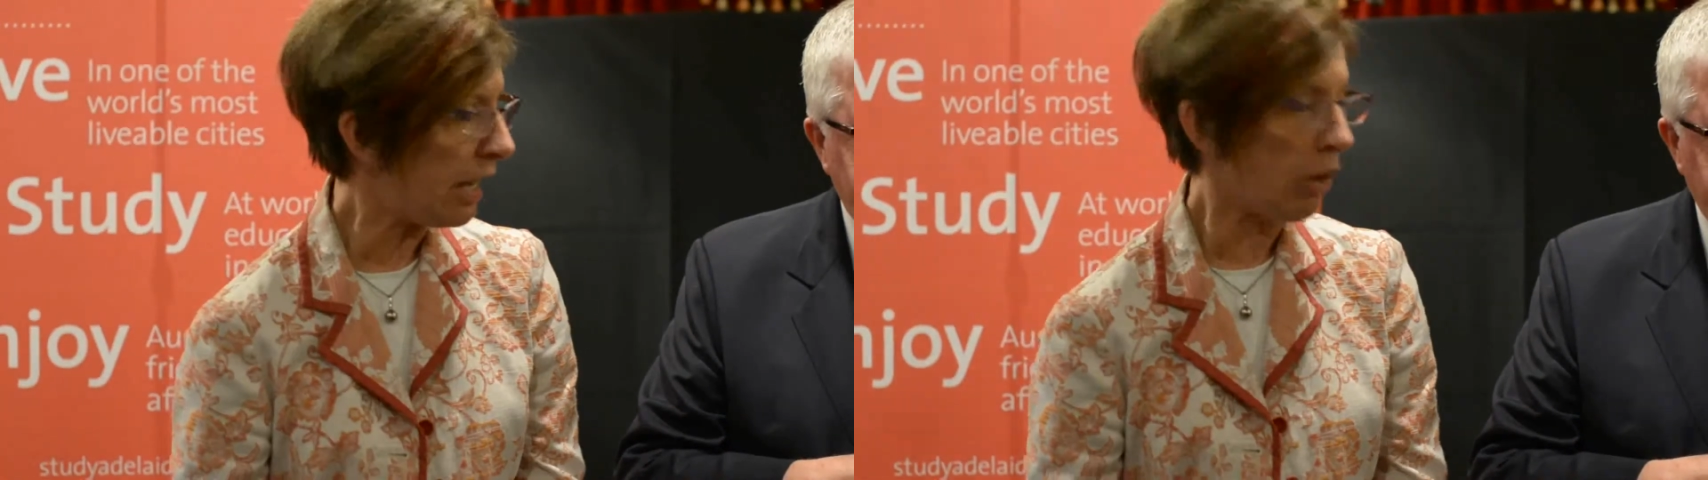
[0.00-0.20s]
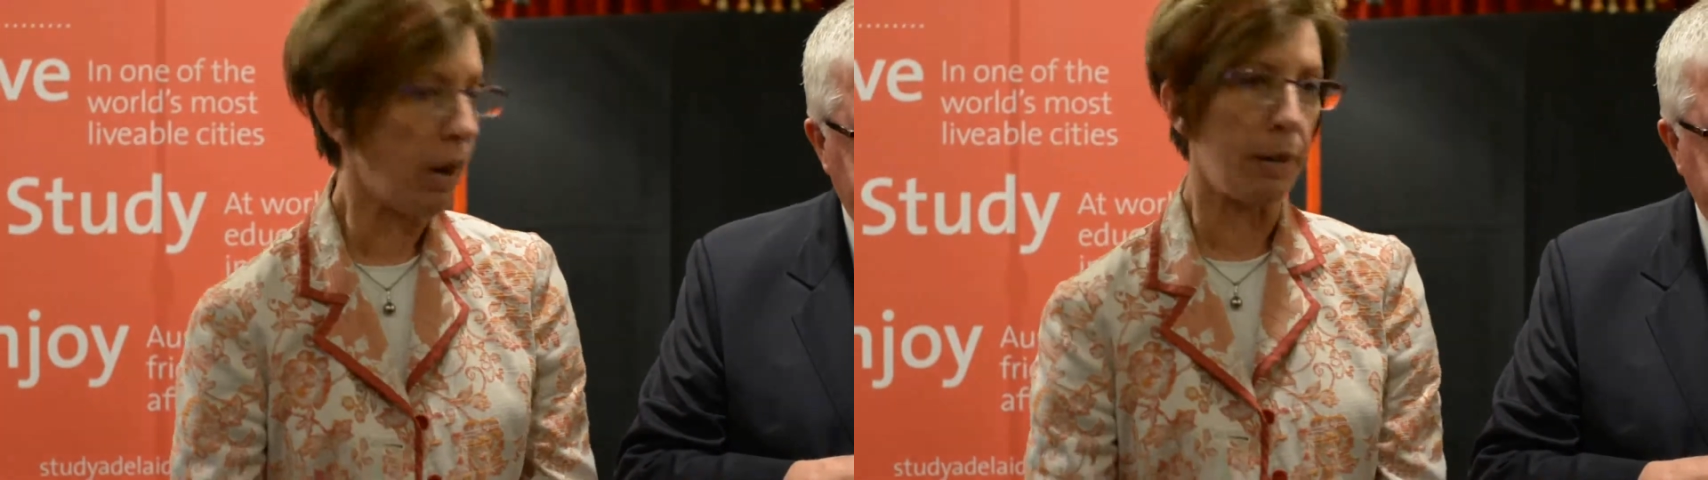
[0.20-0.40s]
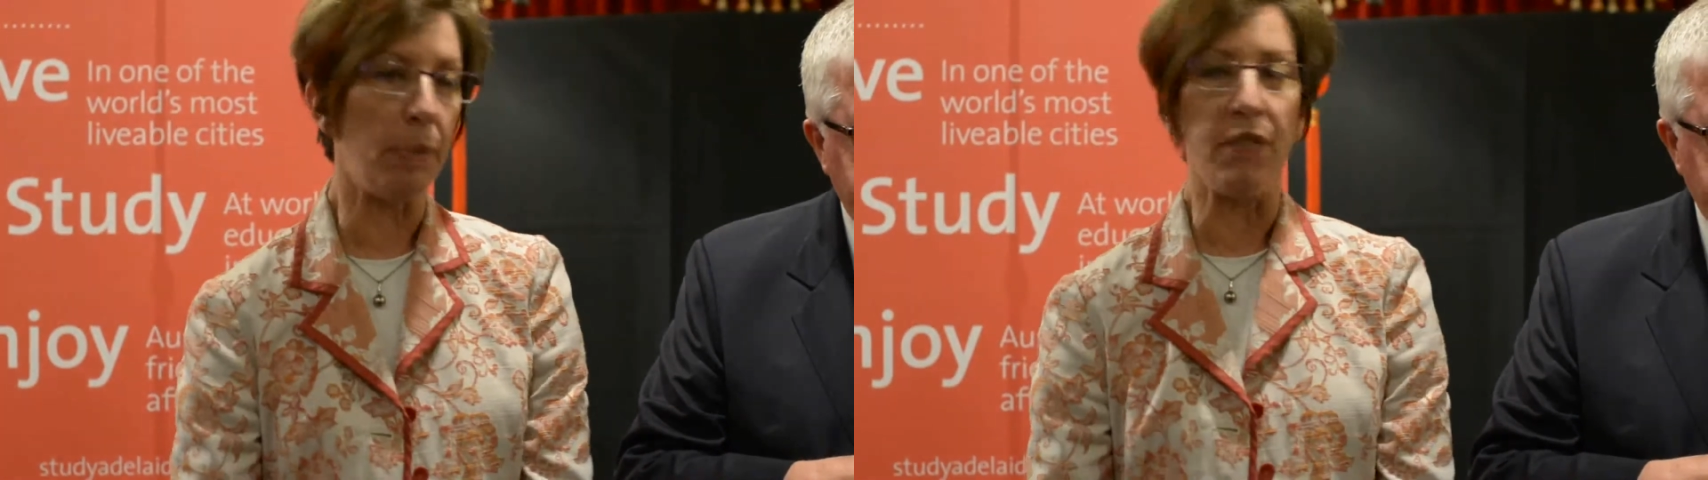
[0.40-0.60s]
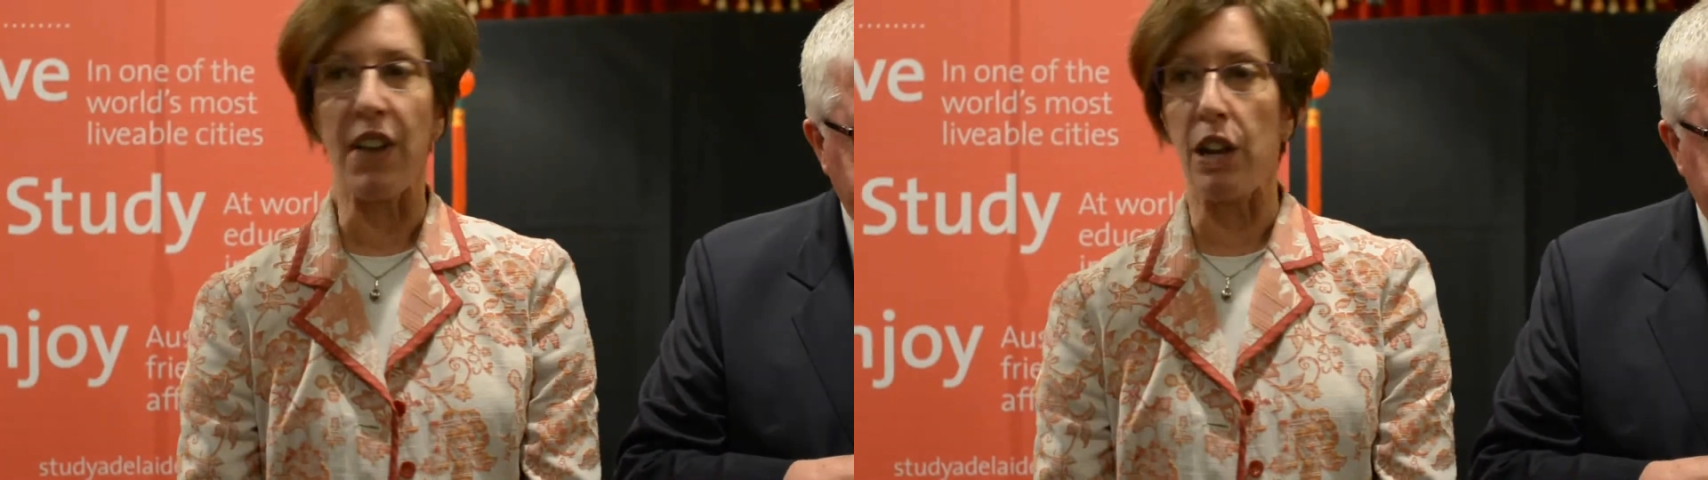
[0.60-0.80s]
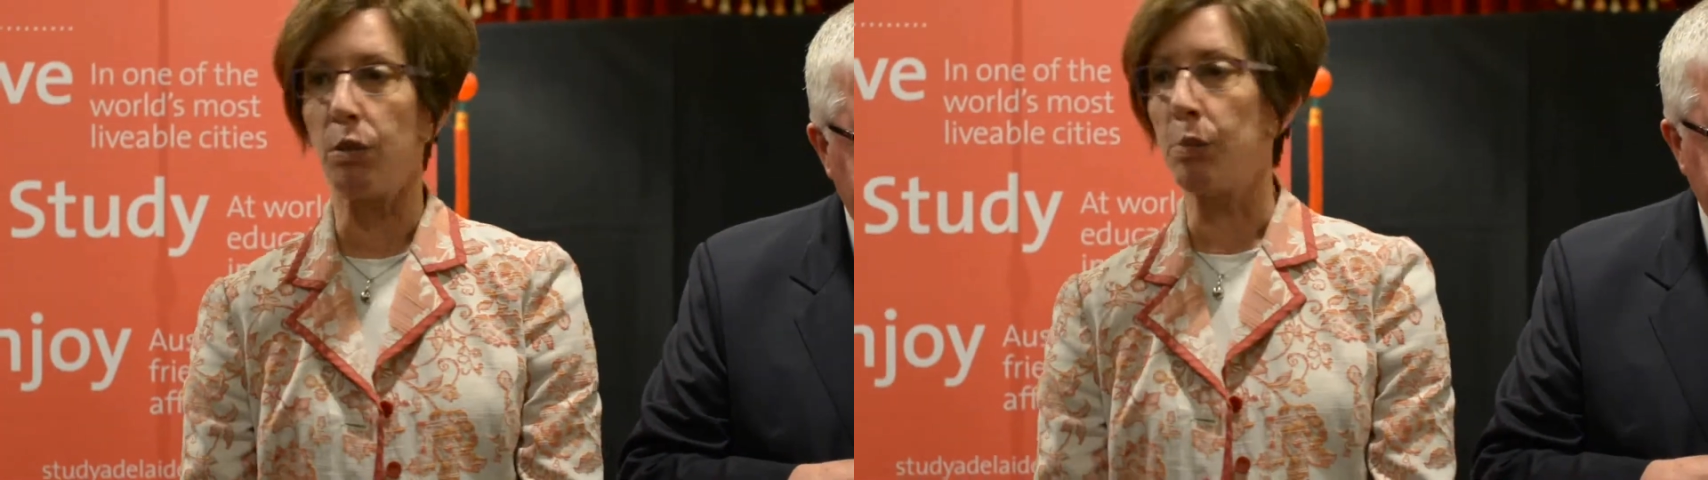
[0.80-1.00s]
incredibly
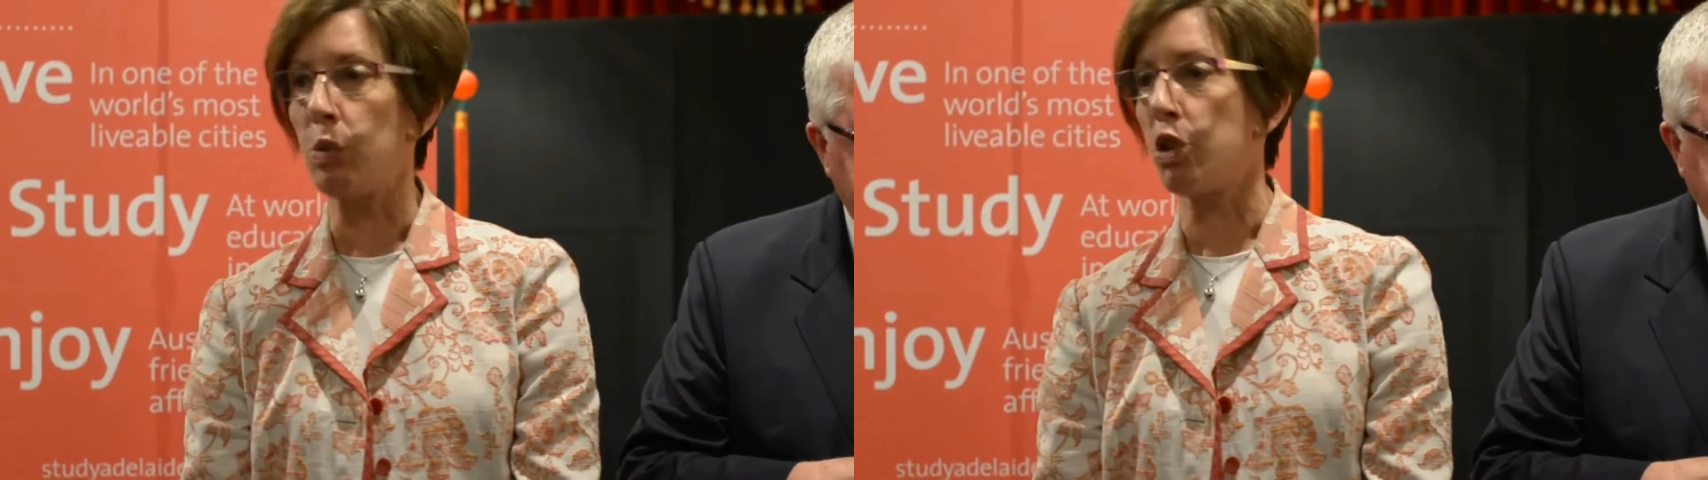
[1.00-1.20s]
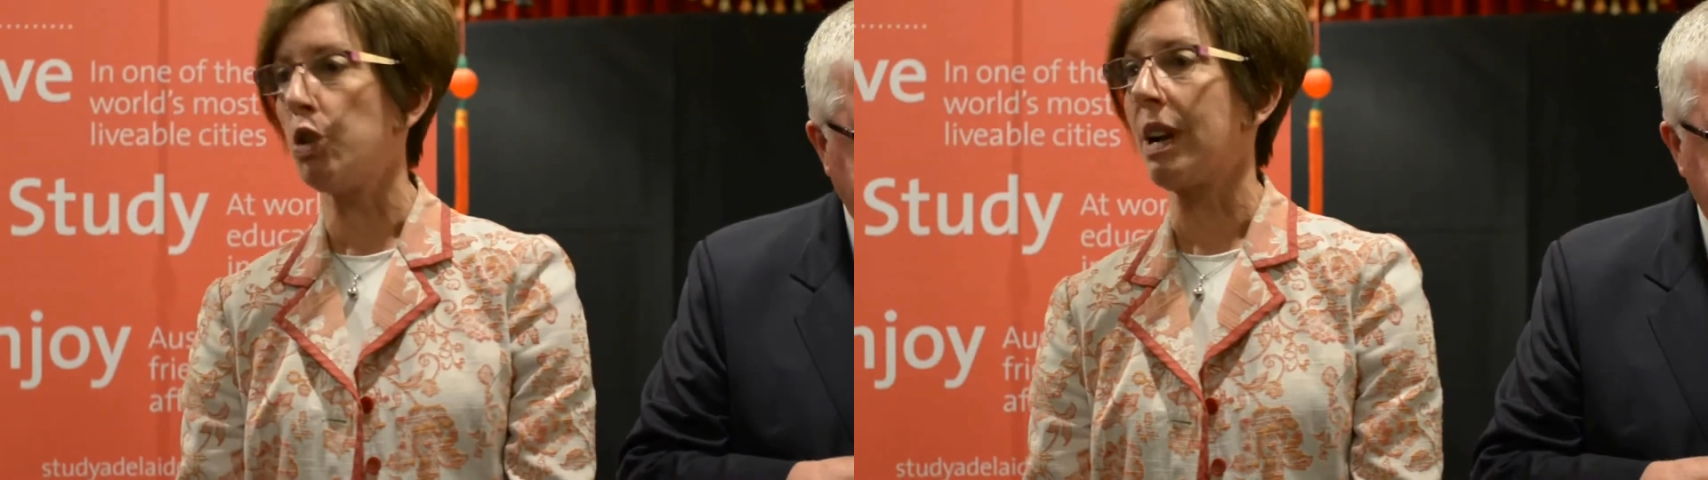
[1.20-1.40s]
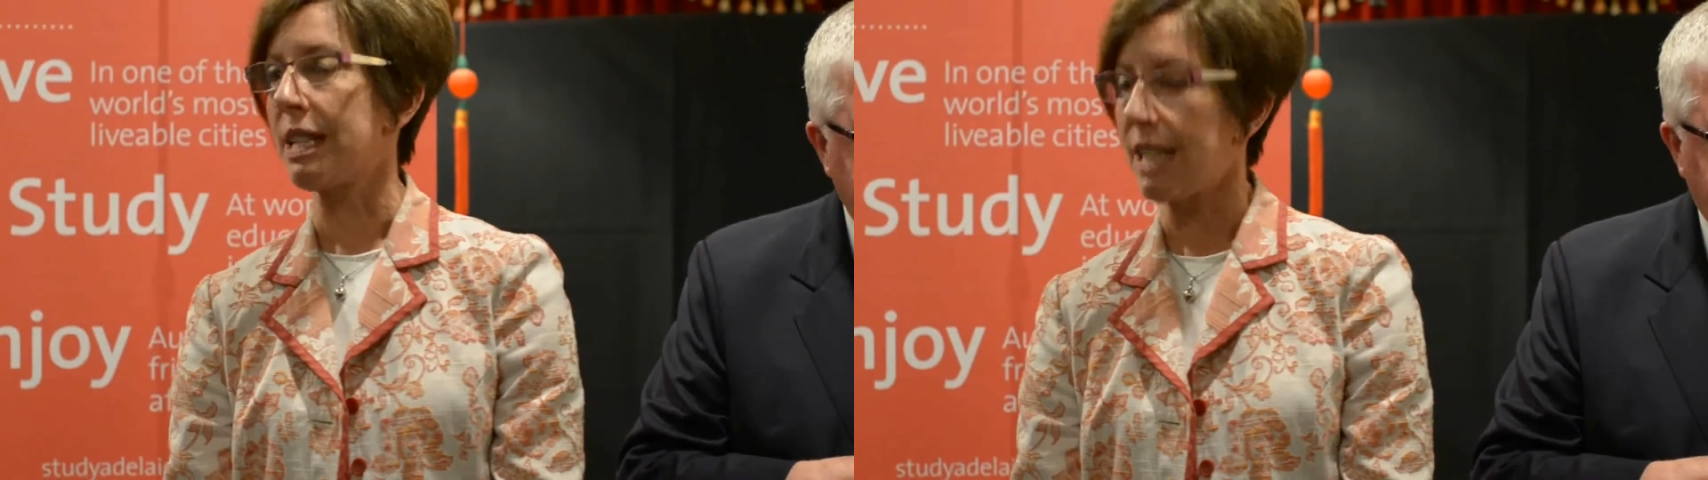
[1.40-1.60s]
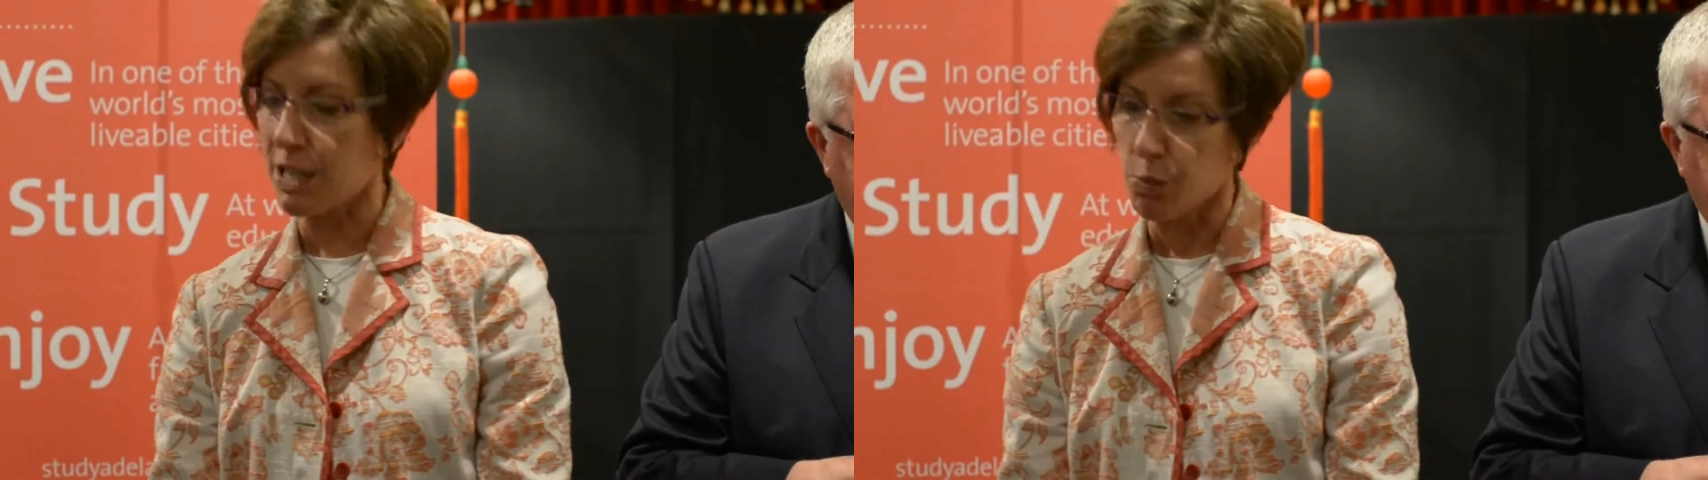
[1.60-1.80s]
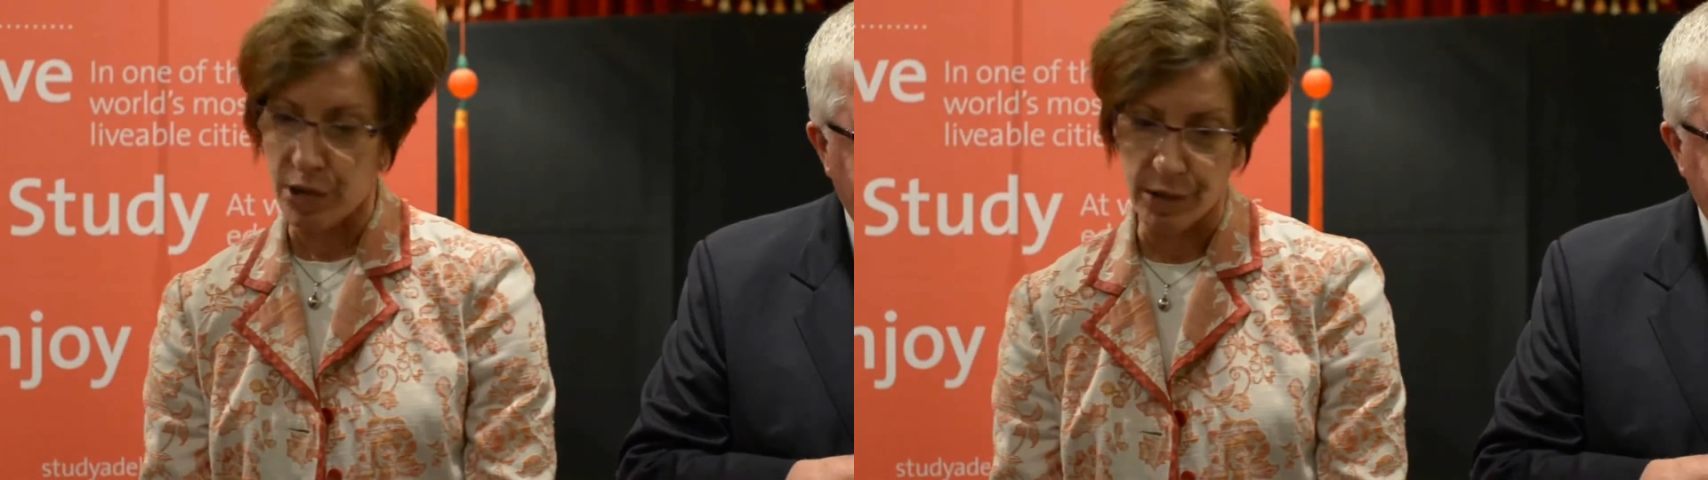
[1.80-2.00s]
valuable to us
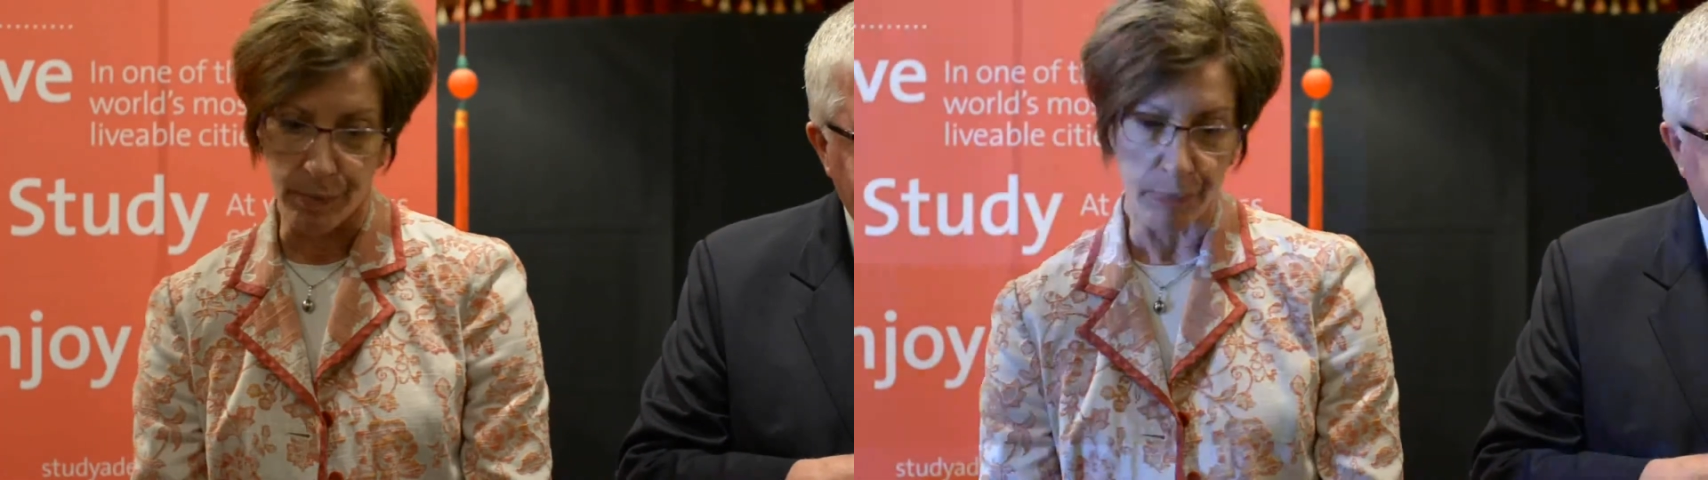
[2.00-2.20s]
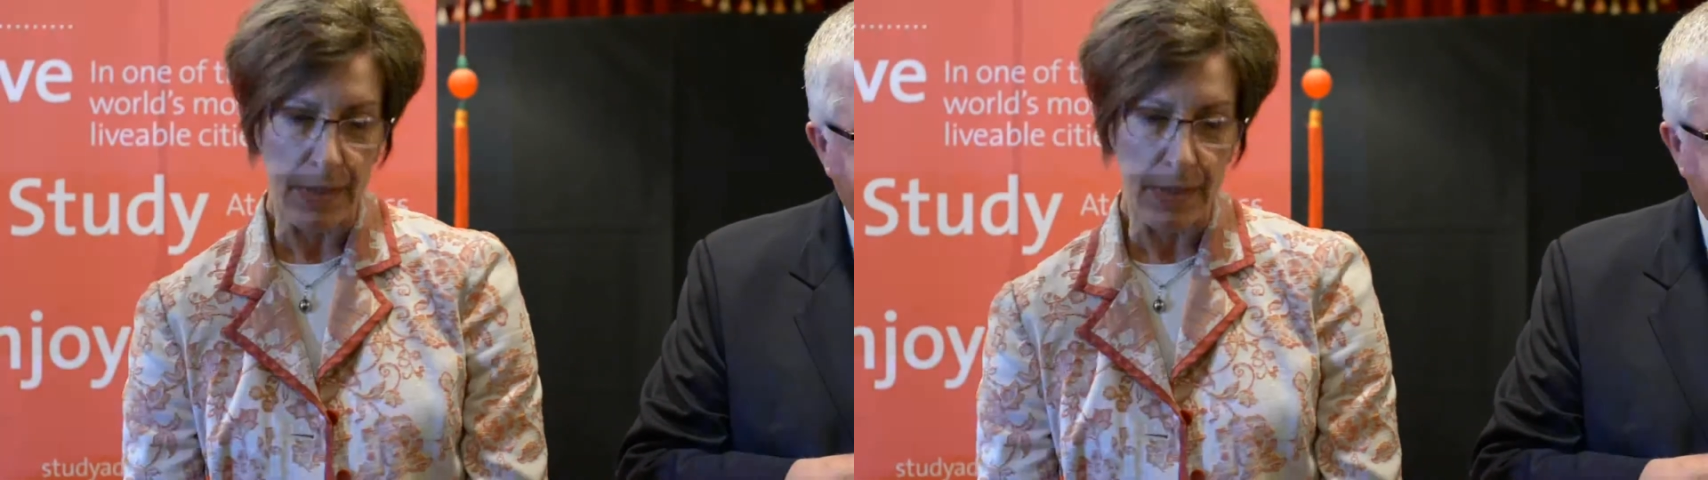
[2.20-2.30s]
as well.